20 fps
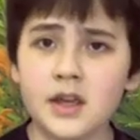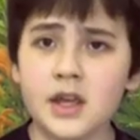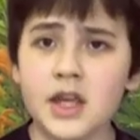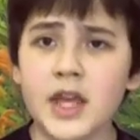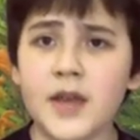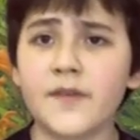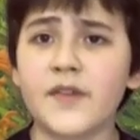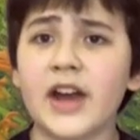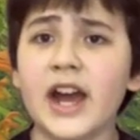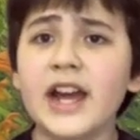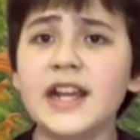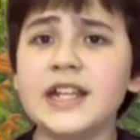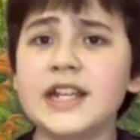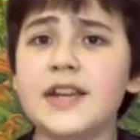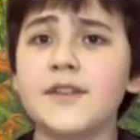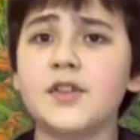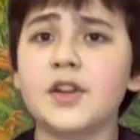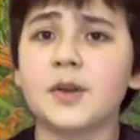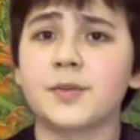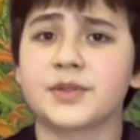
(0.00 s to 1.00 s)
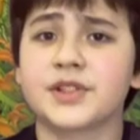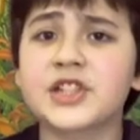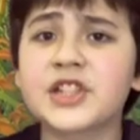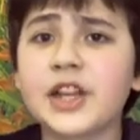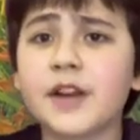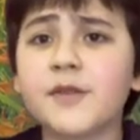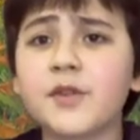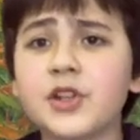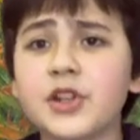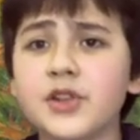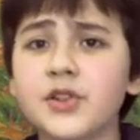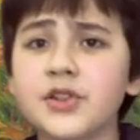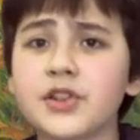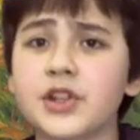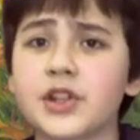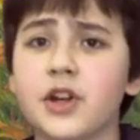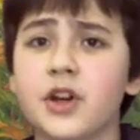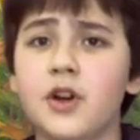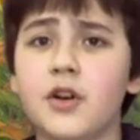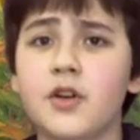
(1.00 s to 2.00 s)
If I hadn't given up 7 years
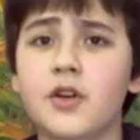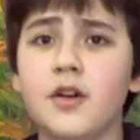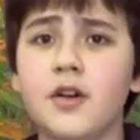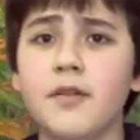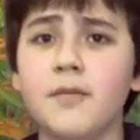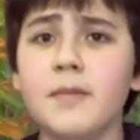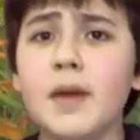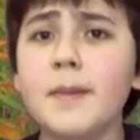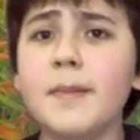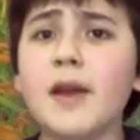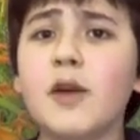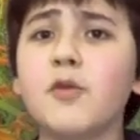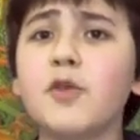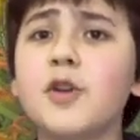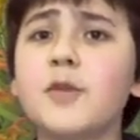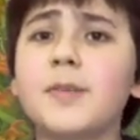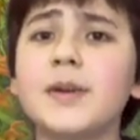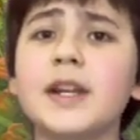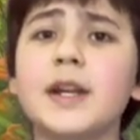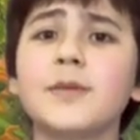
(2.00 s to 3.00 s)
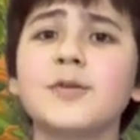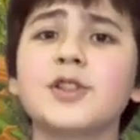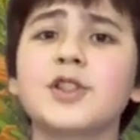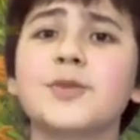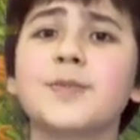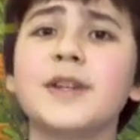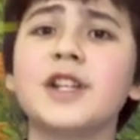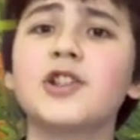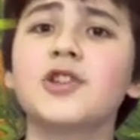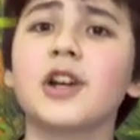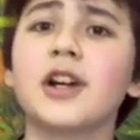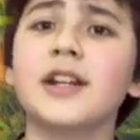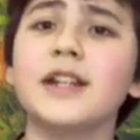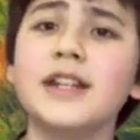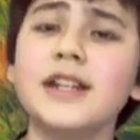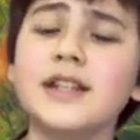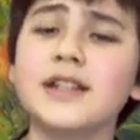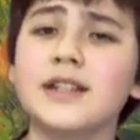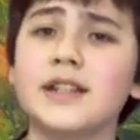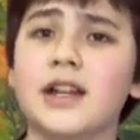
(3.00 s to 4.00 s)
ago, maybe I would have been able to speak
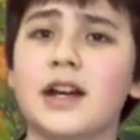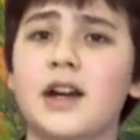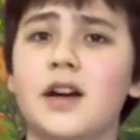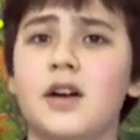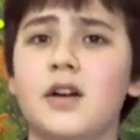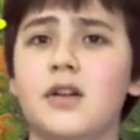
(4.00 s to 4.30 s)
Chinese now.